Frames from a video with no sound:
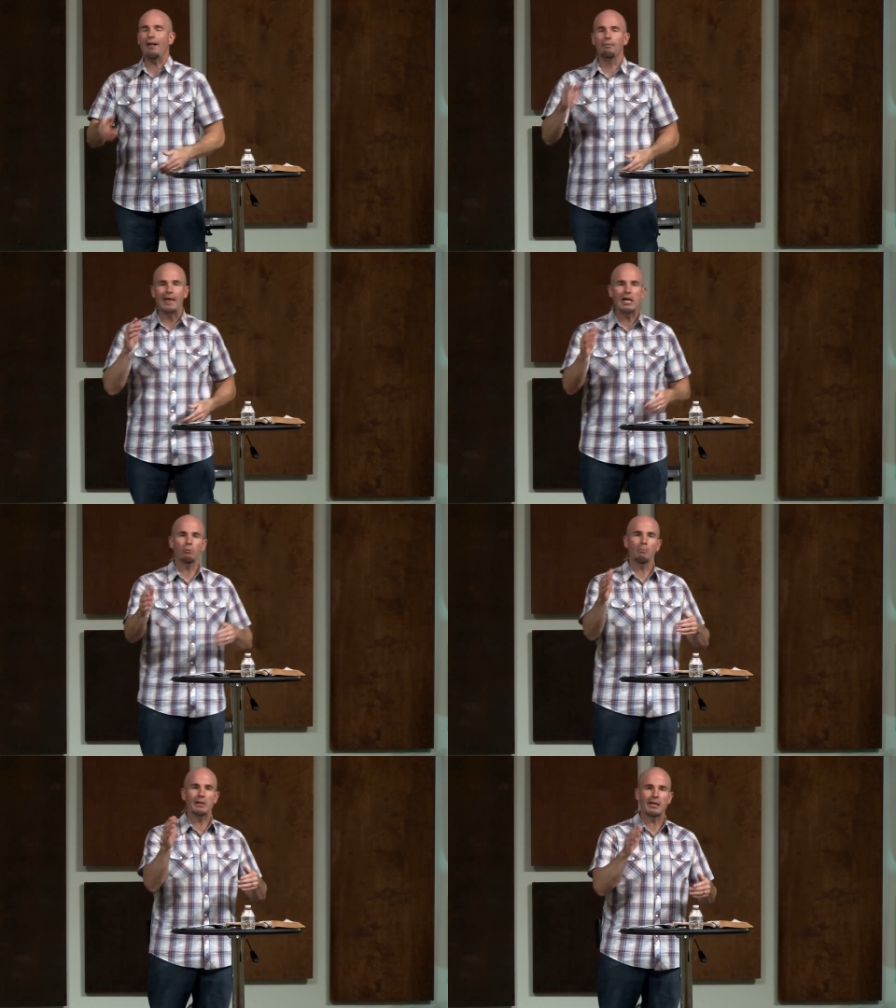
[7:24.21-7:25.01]
and they
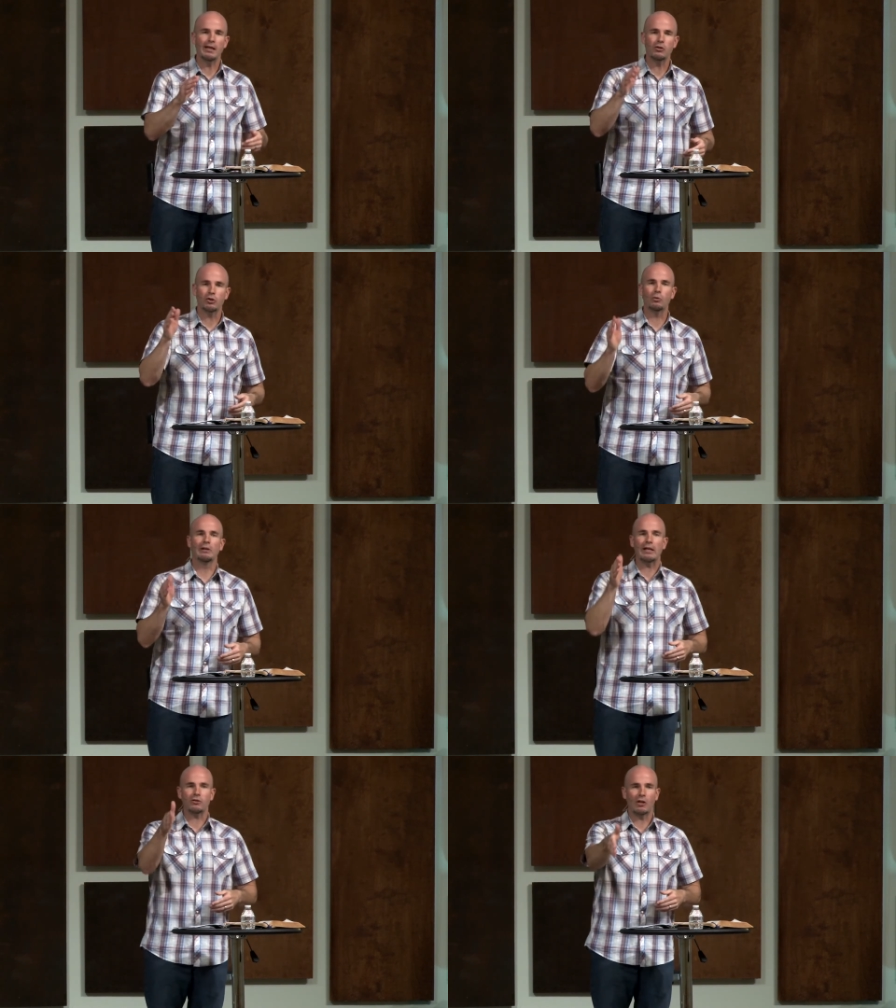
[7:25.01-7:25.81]
will begin to
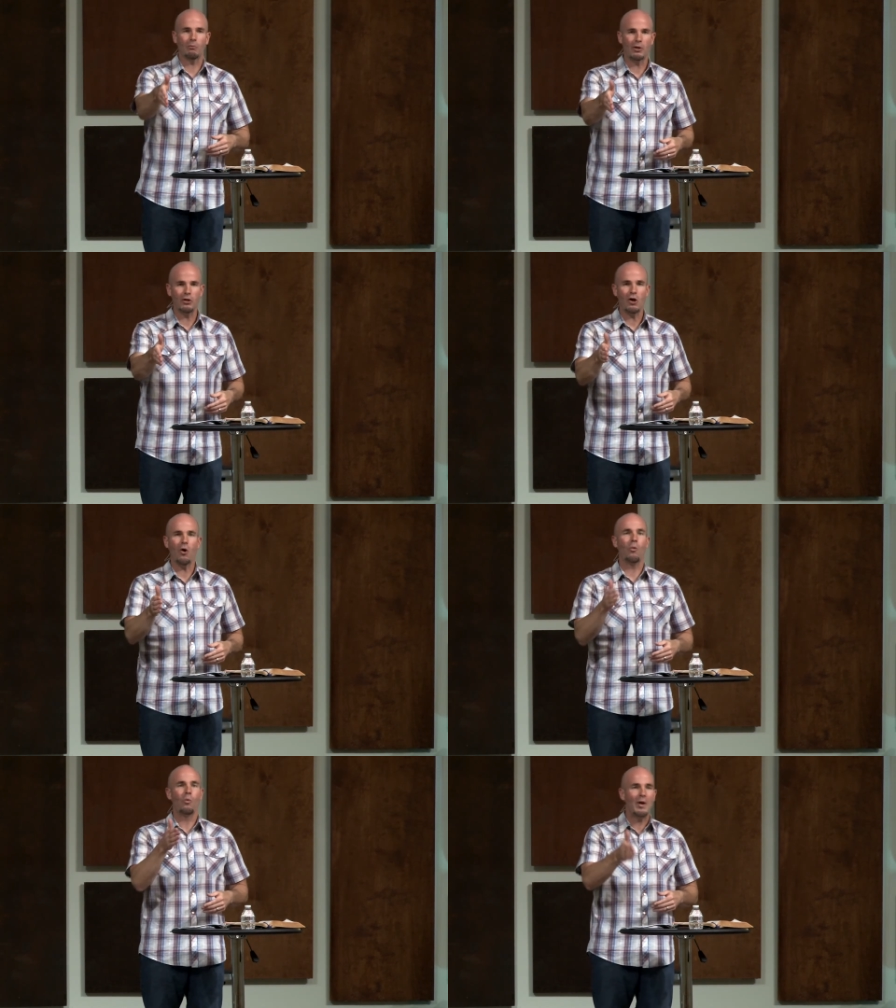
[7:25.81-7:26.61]
let someone
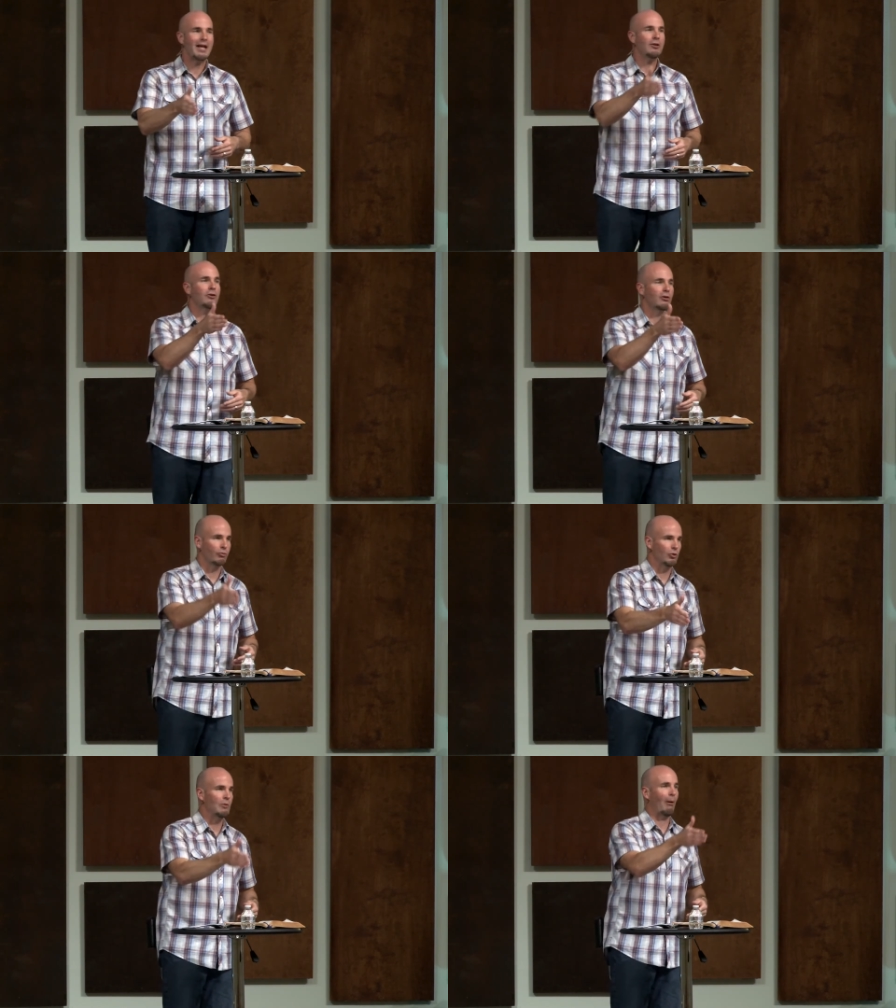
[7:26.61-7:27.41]
know when the
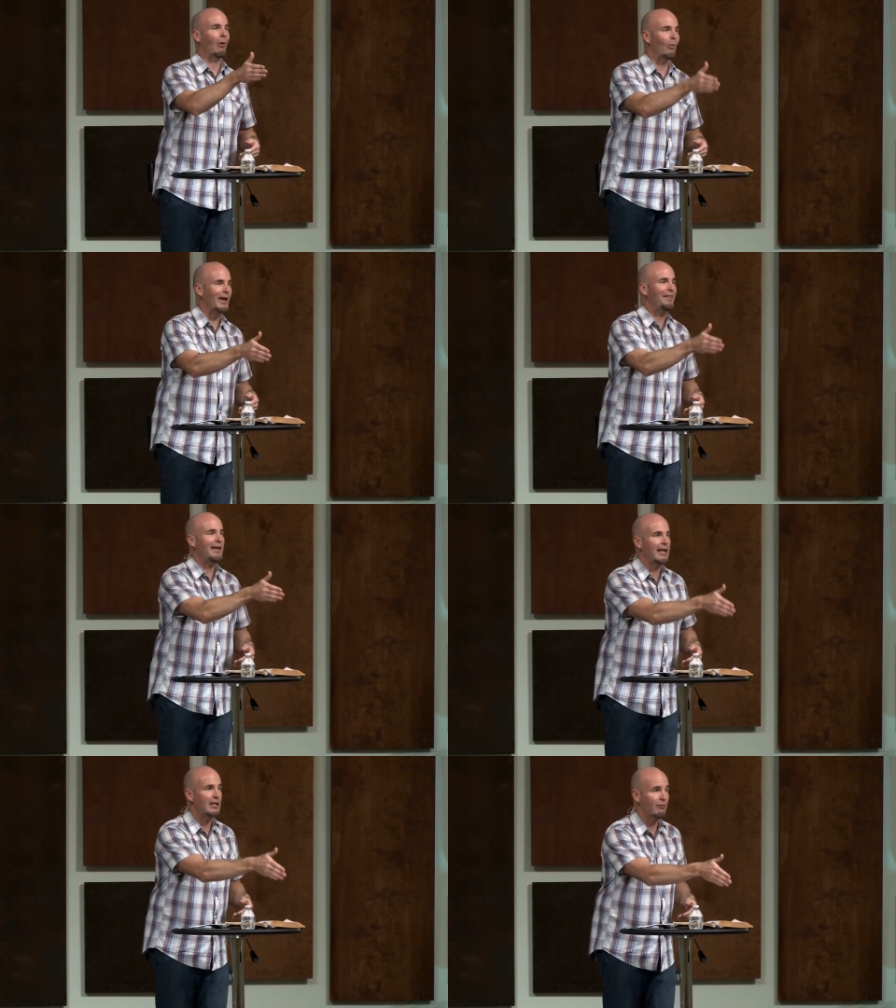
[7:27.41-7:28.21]
group or when
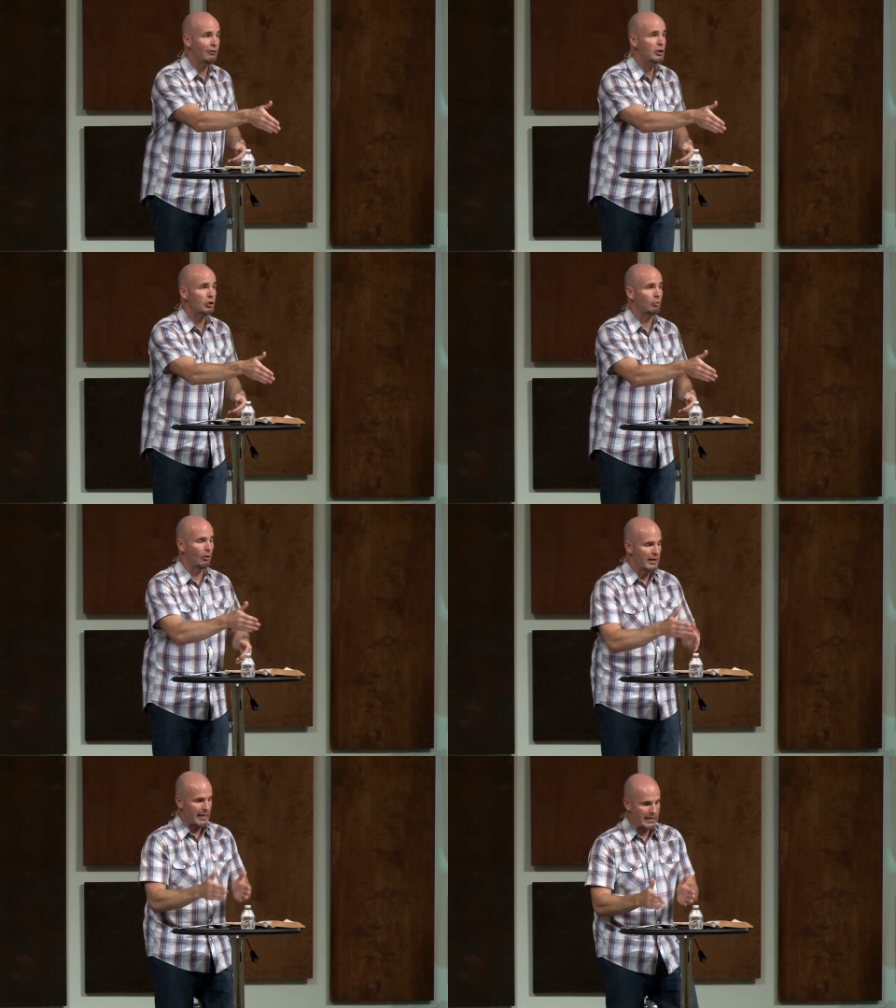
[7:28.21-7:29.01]
the individual